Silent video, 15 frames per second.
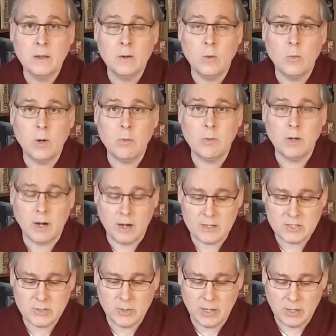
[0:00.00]
What will
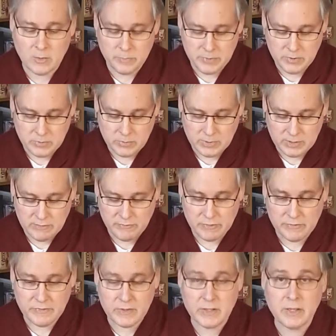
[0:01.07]
also help you in
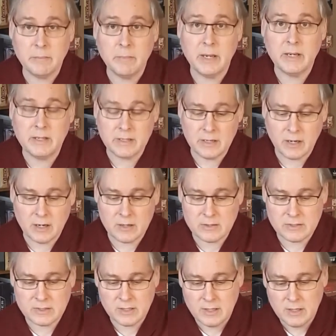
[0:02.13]
fulfilling many
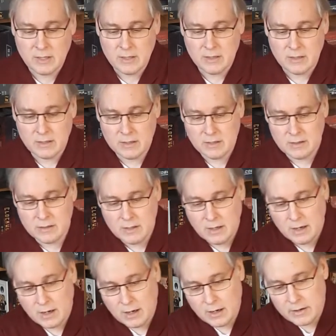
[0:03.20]
cards
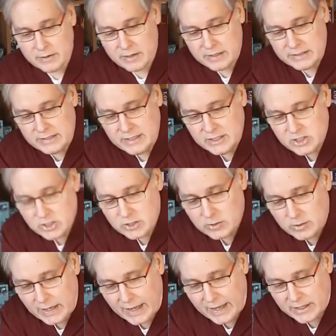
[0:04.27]
are
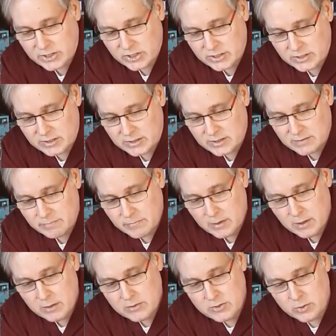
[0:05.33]
additional actions.
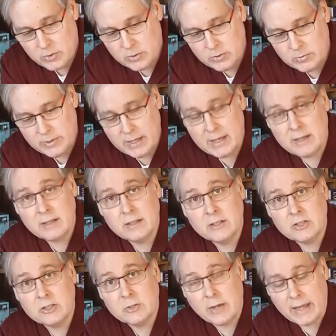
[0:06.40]
So you get
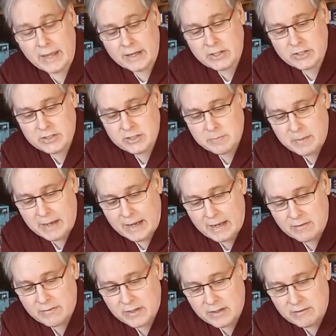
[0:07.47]
additional actions by
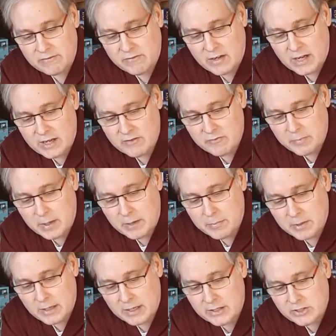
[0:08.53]
having a 5
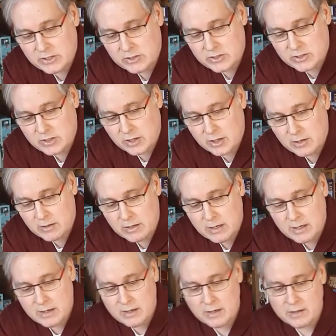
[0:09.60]
population star
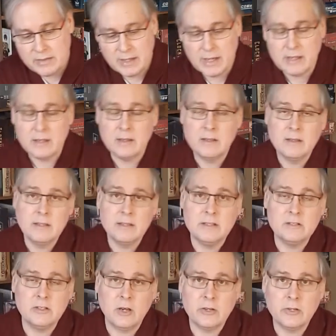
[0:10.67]
that is
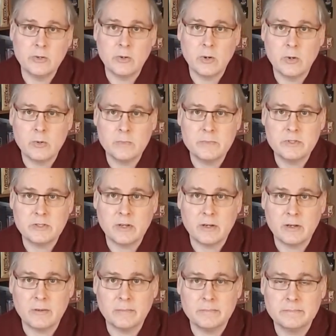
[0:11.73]
not your home
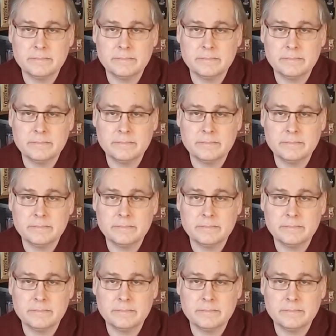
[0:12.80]
star.